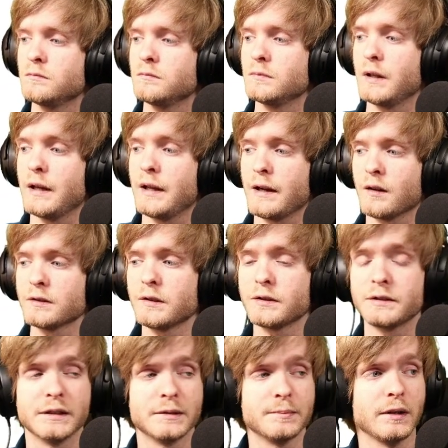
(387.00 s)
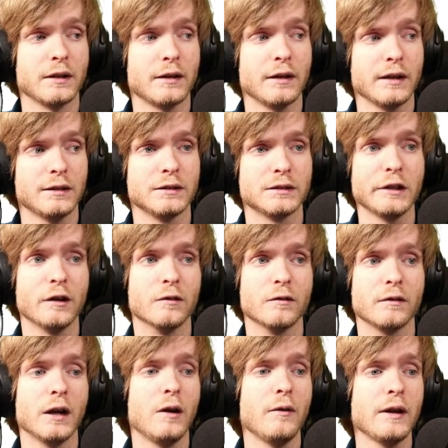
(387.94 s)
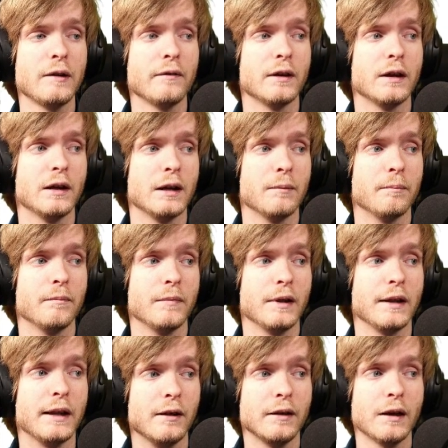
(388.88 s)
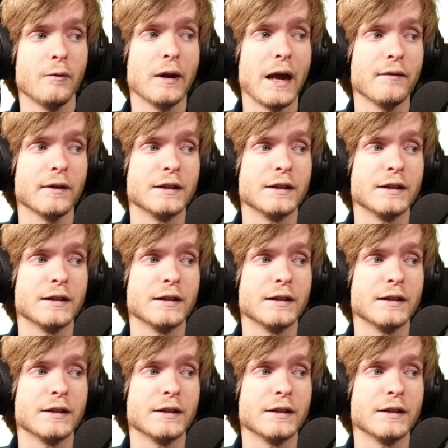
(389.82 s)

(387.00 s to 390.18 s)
and it also says button clicked. So now we have a